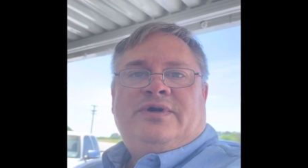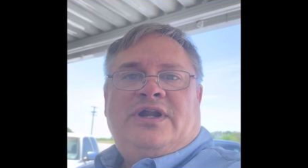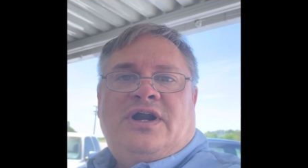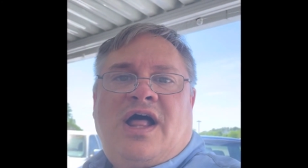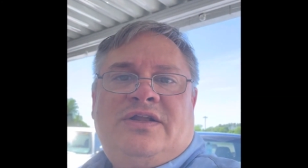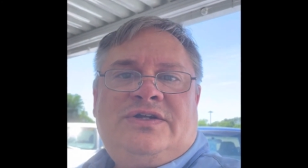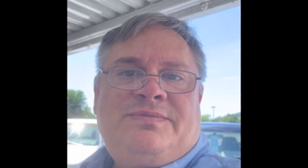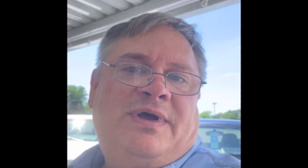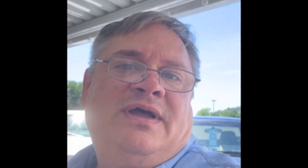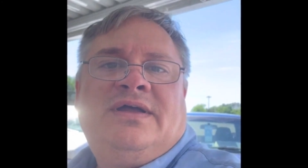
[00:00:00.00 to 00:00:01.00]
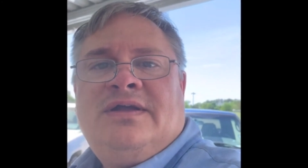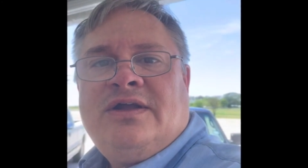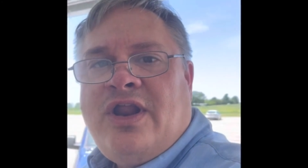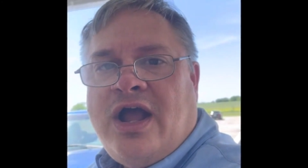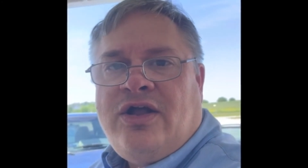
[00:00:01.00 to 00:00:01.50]
hundred dollars by
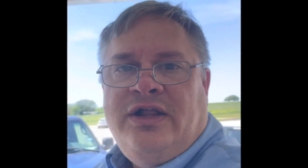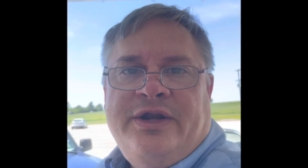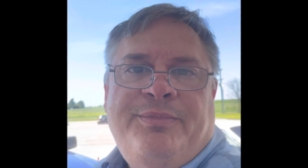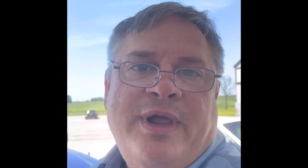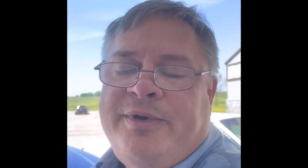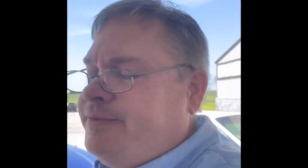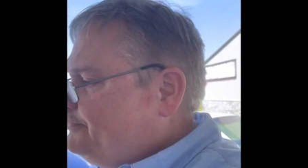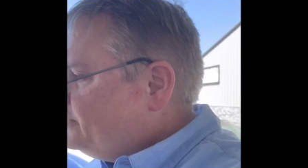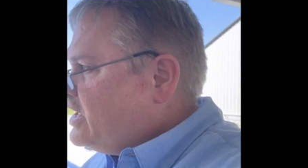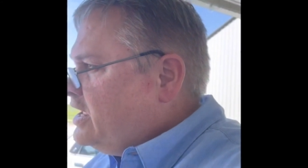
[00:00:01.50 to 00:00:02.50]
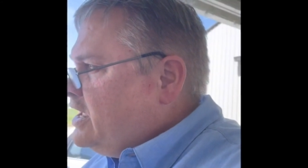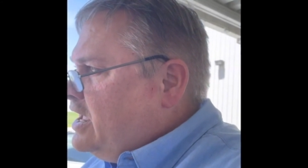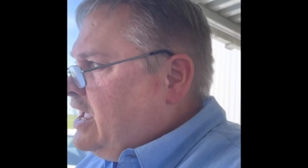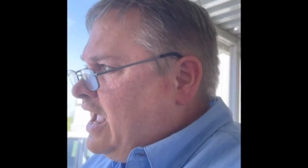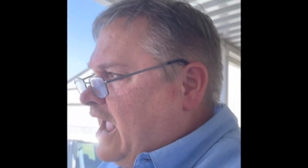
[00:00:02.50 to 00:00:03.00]
not calling a plumber,
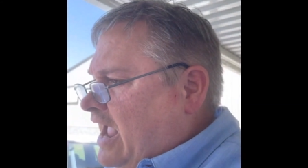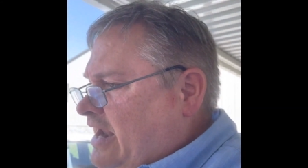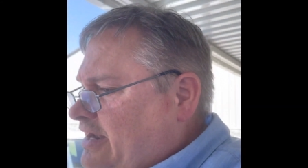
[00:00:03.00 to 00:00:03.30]
and